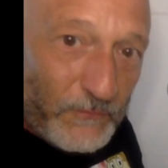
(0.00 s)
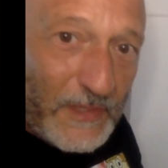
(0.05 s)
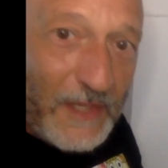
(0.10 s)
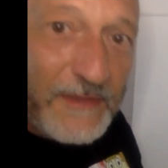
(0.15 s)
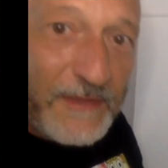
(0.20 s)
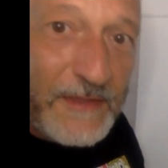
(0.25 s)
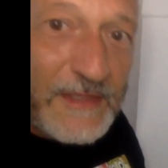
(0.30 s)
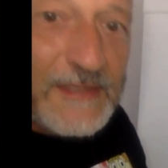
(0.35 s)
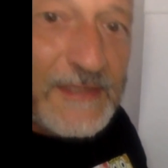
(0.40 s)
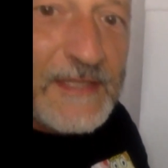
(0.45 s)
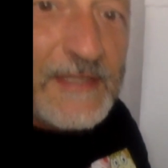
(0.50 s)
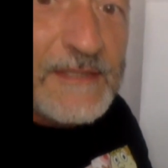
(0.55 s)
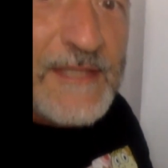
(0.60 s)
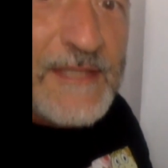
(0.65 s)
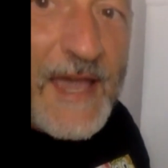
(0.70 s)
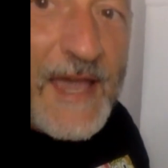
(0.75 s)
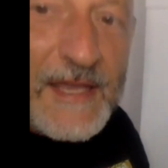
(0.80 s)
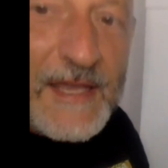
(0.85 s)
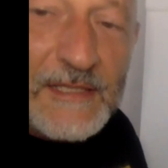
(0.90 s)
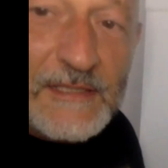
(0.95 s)
This
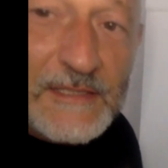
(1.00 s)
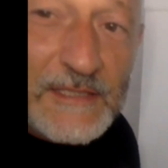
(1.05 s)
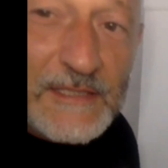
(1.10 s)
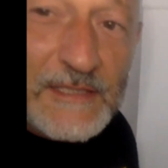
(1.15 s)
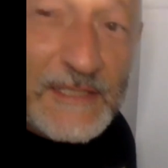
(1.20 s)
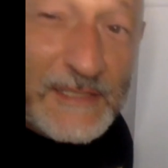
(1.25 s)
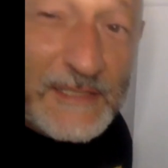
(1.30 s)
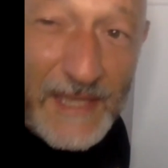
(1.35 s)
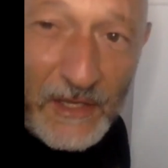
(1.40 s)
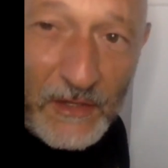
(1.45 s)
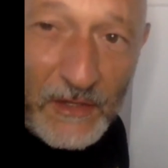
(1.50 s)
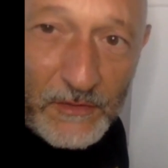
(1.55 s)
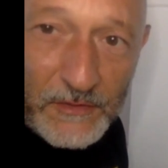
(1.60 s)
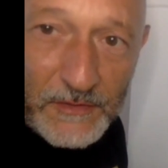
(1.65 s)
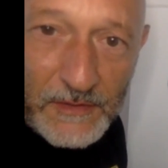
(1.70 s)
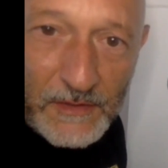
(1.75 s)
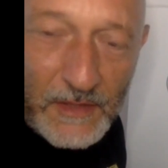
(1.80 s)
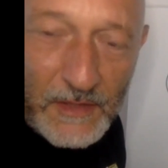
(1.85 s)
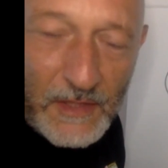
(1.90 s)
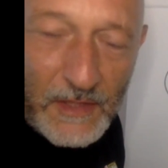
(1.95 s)
is adding
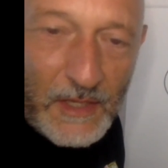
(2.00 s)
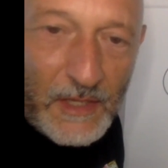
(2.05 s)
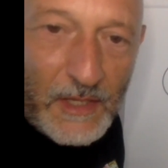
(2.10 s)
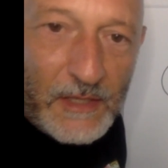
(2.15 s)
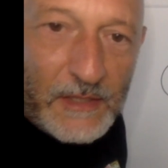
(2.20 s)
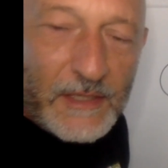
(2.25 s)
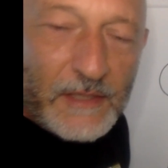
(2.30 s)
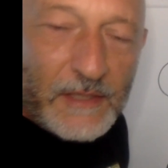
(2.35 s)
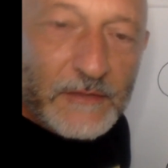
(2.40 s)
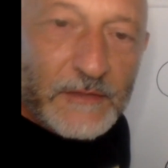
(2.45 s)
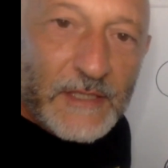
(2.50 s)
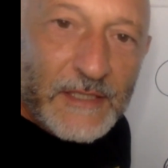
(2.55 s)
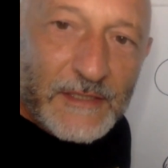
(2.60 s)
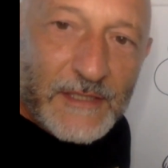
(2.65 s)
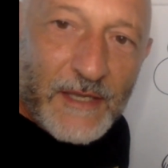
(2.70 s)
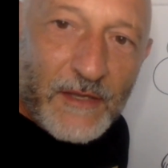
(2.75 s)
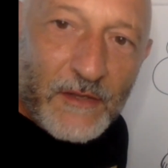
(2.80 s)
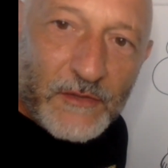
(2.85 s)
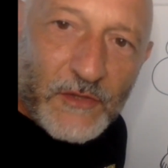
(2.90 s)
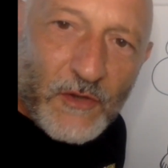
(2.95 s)
details. Now,
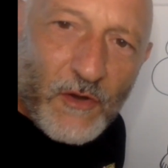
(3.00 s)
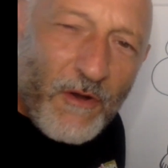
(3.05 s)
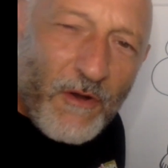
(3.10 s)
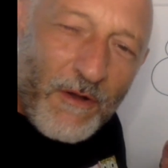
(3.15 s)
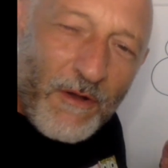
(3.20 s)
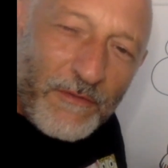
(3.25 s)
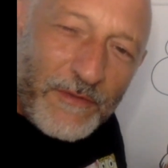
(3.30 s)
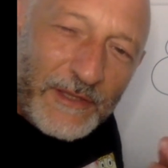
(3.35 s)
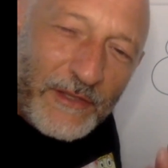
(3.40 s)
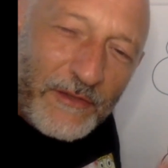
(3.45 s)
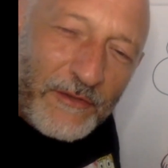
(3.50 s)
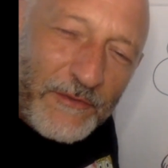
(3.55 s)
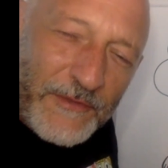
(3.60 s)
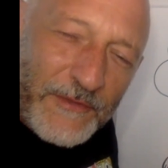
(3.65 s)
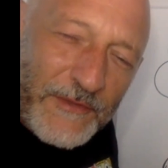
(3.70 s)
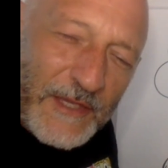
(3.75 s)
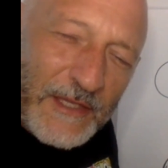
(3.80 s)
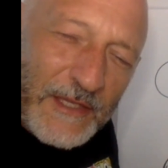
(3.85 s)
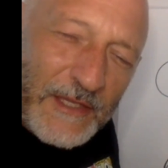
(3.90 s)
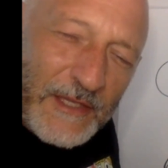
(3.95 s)
details are all the
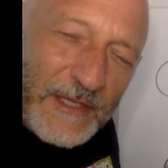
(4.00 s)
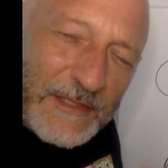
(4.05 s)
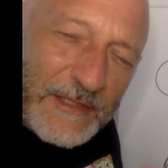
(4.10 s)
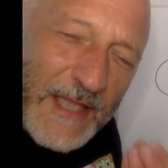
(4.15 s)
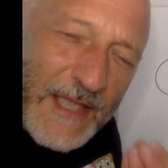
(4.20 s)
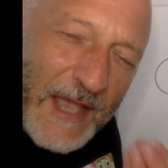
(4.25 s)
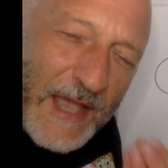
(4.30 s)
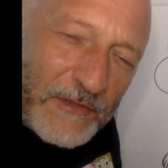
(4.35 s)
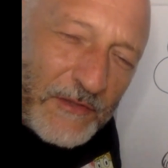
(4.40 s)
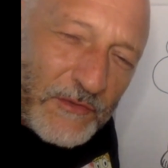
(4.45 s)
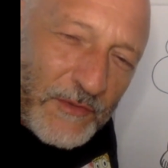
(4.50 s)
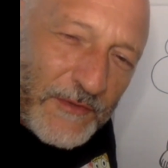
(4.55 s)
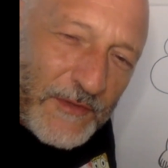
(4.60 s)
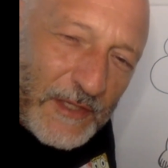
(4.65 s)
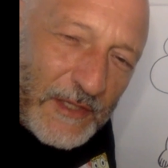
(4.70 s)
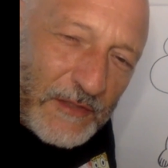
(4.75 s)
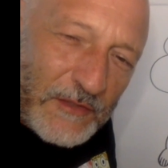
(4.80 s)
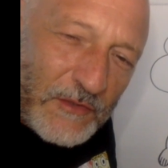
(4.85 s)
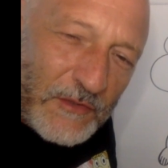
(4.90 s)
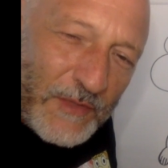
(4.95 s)
little things, the extra
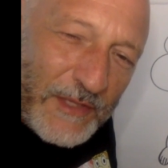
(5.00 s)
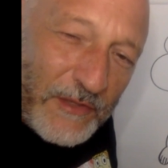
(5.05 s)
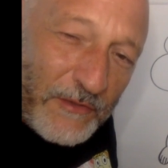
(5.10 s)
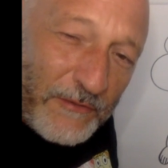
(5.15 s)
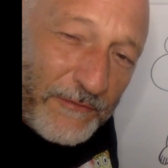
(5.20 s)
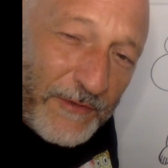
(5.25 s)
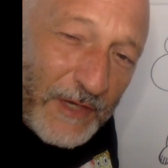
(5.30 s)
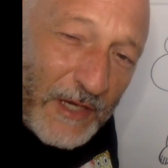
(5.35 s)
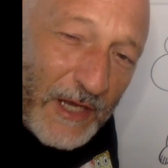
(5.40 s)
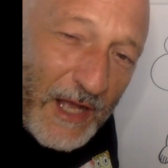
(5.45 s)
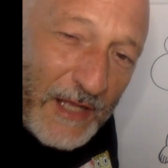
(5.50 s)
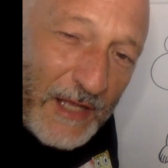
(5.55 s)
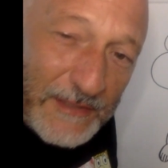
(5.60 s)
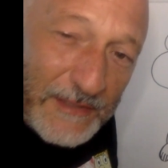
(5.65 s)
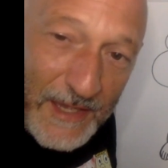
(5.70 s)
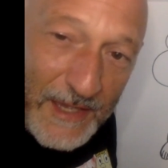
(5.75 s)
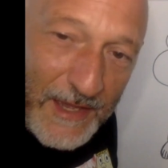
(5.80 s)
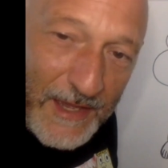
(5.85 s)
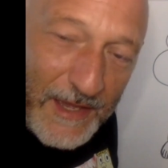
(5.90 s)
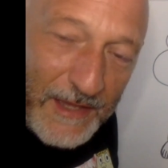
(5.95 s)
things you either
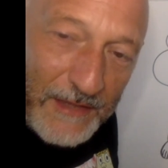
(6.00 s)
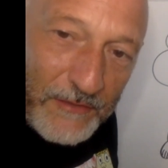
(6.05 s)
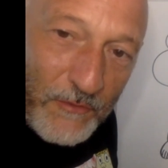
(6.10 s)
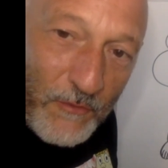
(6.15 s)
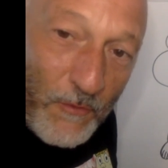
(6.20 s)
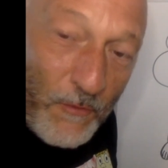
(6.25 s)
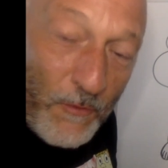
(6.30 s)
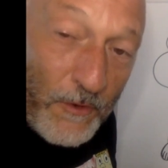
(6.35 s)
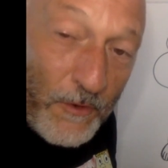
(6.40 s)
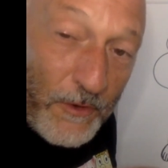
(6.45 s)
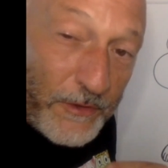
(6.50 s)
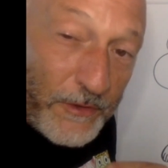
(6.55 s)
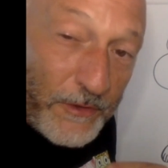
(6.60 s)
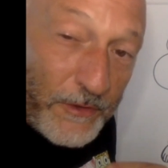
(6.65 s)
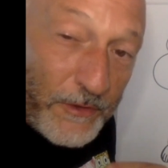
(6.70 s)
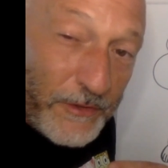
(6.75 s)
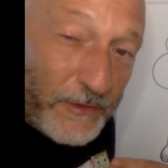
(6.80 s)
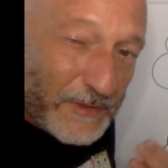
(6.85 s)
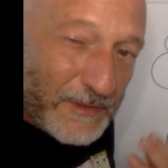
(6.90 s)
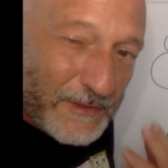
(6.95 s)
forgot to add or
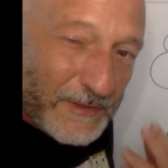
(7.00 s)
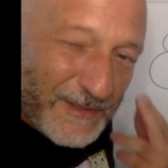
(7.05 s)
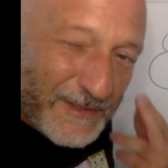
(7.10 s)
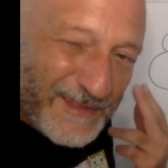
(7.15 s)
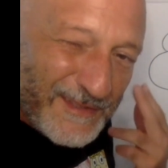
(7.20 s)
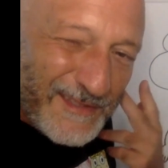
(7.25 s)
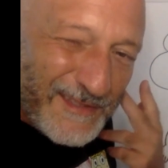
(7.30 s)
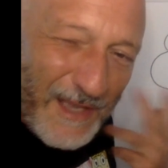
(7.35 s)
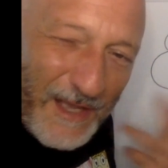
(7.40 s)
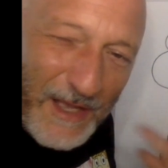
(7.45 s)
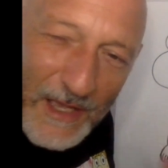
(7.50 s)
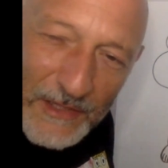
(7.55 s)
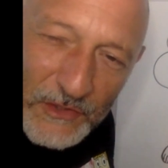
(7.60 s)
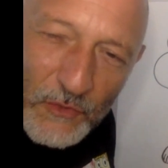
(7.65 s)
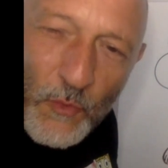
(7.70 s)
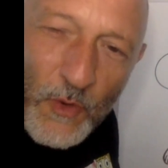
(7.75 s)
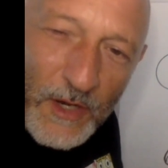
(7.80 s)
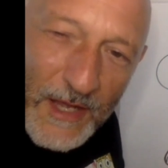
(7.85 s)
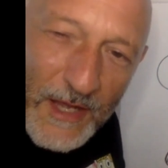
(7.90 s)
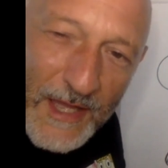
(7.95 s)
you just decide
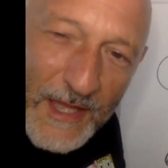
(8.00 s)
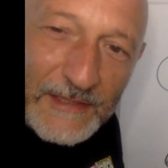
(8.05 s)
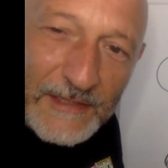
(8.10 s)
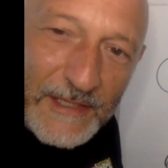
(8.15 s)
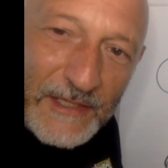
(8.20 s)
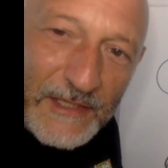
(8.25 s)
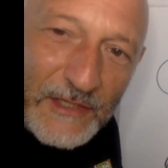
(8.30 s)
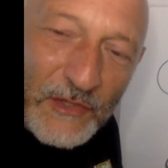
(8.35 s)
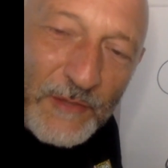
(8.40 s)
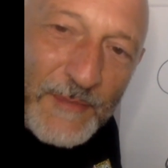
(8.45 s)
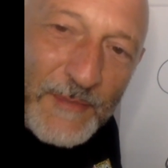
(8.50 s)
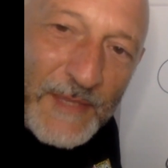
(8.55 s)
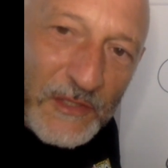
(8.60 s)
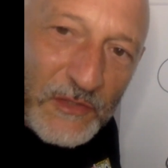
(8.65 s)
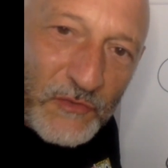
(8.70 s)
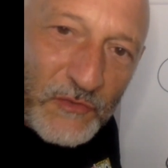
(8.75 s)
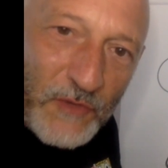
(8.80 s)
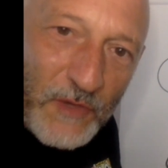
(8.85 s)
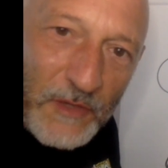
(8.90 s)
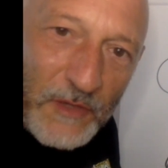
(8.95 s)
you want to add later to
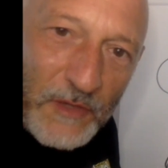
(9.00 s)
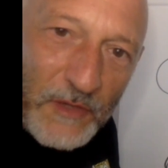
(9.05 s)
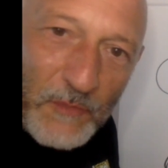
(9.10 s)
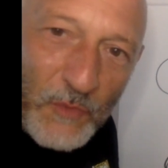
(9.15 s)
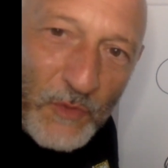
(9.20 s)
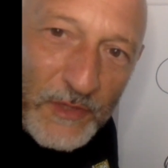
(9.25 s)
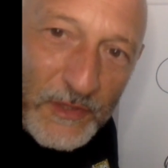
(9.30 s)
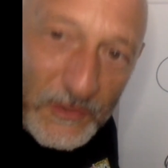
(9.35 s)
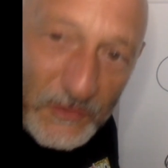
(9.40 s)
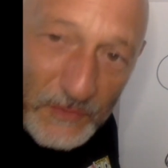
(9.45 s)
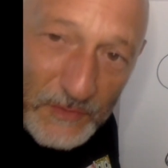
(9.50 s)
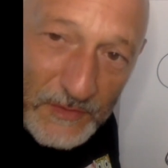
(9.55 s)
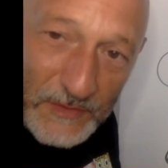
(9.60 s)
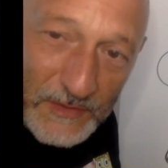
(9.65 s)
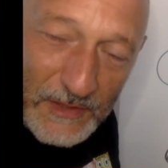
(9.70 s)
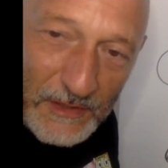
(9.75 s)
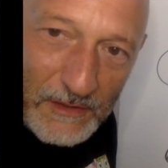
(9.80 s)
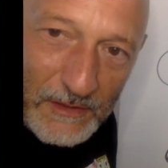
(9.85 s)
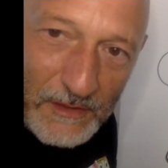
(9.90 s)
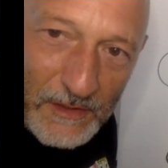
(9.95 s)
make your drawing more
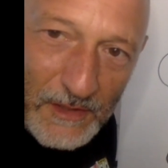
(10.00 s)
interesting.